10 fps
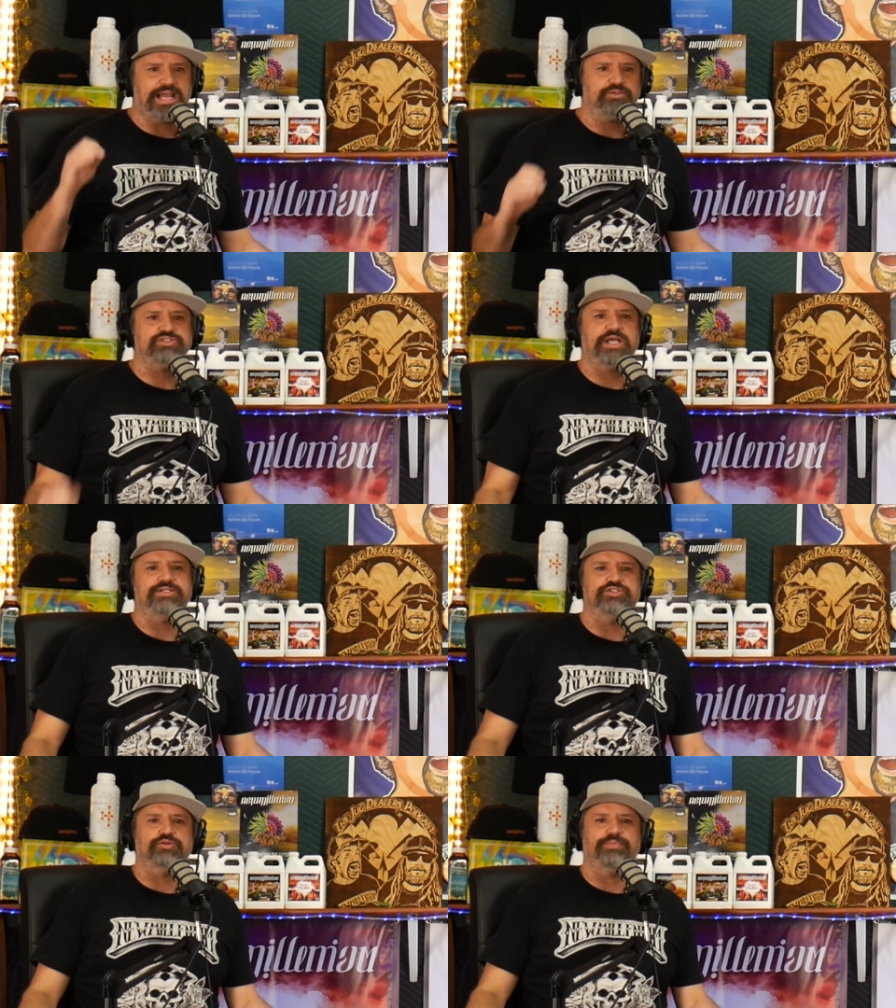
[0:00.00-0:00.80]

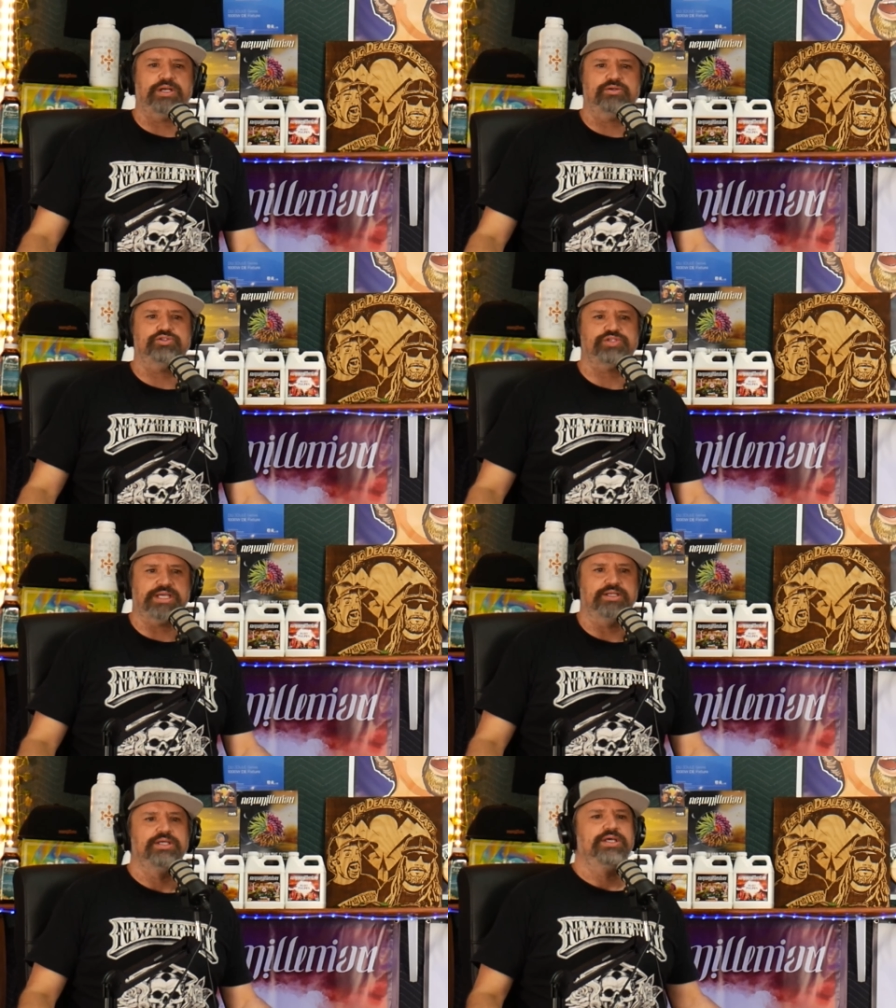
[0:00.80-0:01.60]
scientists to better understand
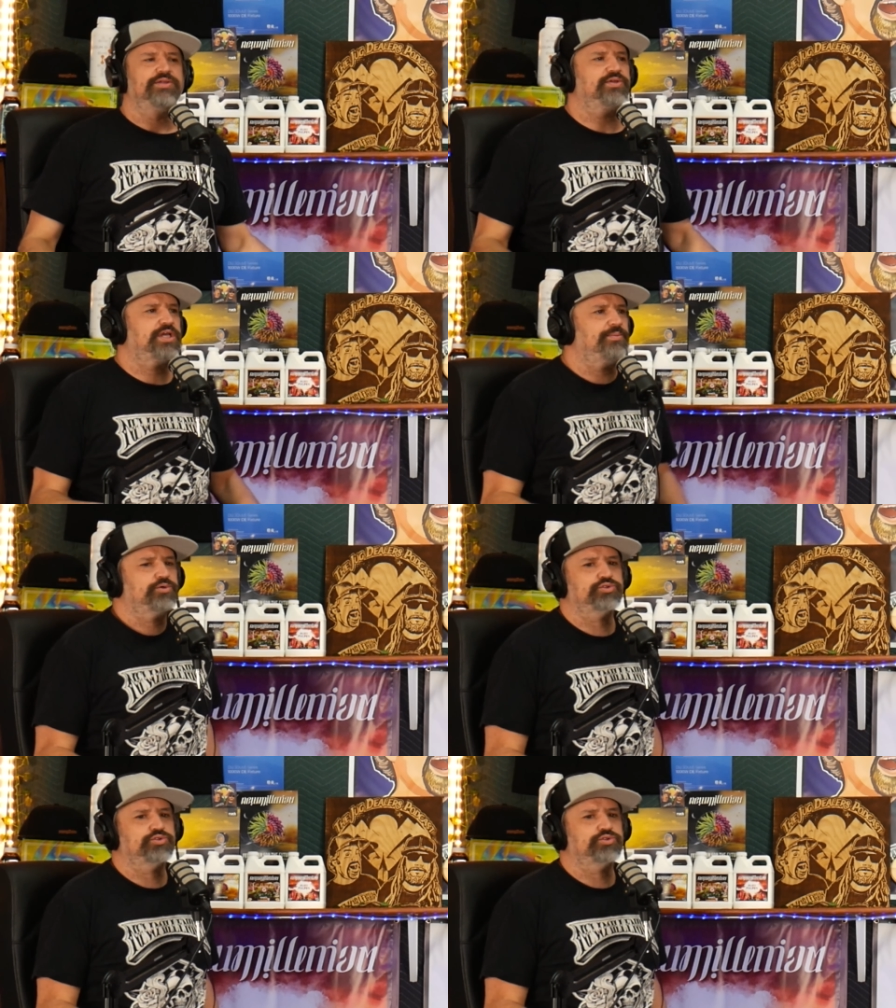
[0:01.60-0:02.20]
the chemical